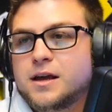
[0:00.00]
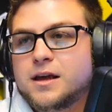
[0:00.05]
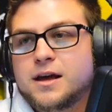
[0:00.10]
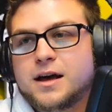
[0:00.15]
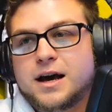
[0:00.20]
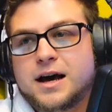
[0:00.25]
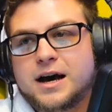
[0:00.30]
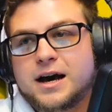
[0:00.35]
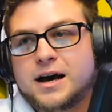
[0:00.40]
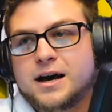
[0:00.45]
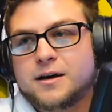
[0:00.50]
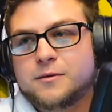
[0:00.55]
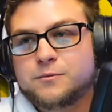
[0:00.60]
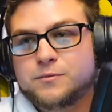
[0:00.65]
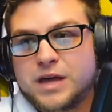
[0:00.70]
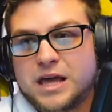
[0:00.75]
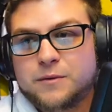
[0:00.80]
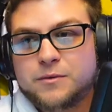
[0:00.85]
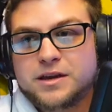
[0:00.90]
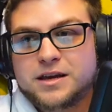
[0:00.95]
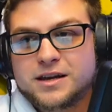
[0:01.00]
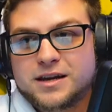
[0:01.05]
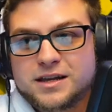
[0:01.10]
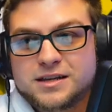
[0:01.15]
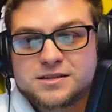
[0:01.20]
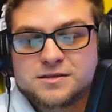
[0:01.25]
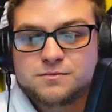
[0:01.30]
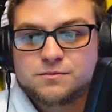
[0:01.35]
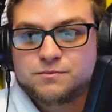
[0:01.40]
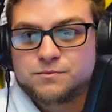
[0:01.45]
Uh, maybe it
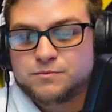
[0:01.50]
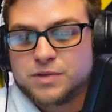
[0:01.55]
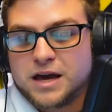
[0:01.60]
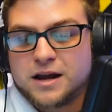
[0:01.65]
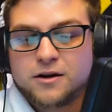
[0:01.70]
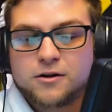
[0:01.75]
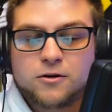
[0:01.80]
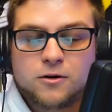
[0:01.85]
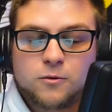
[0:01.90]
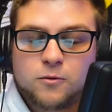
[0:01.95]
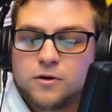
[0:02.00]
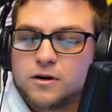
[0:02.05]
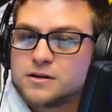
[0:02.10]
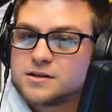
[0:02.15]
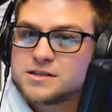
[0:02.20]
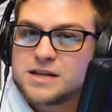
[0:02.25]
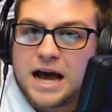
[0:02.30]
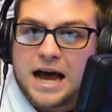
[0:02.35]
is better or worse.